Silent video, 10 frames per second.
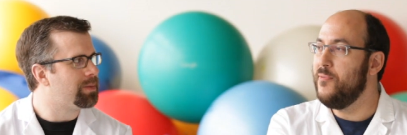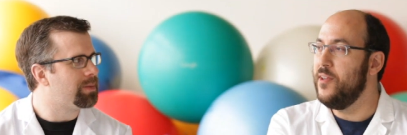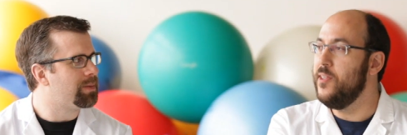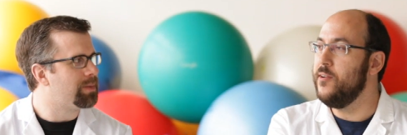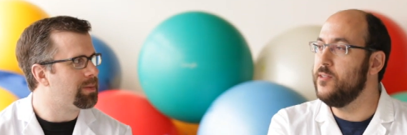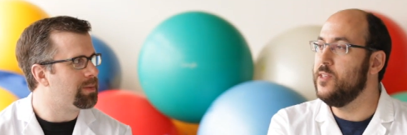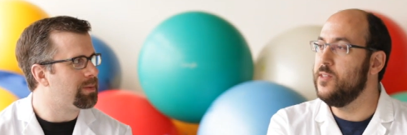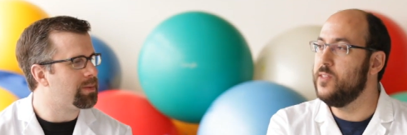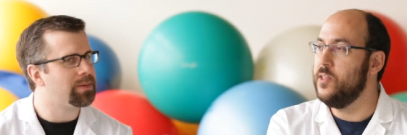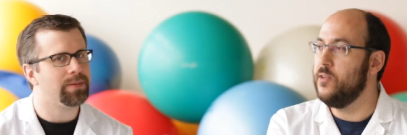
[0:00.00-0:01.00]
Speaker 1: failure is
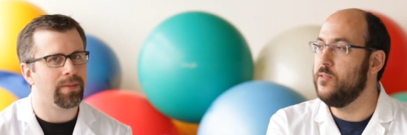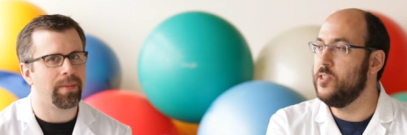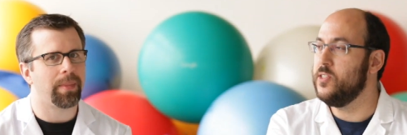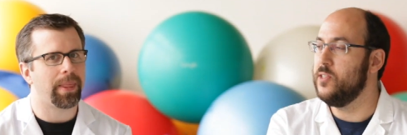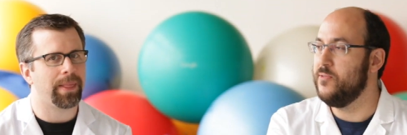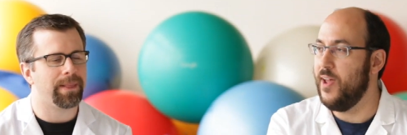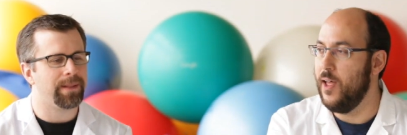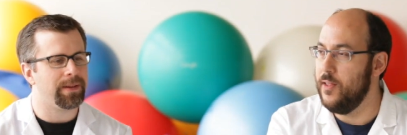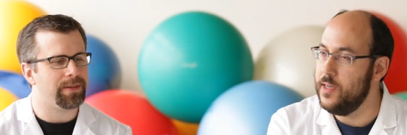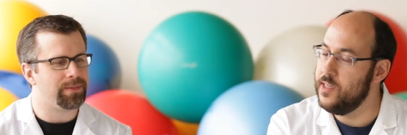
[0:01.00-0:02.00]
considered just as
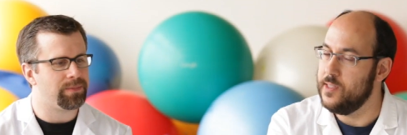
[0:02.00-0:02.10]
valid an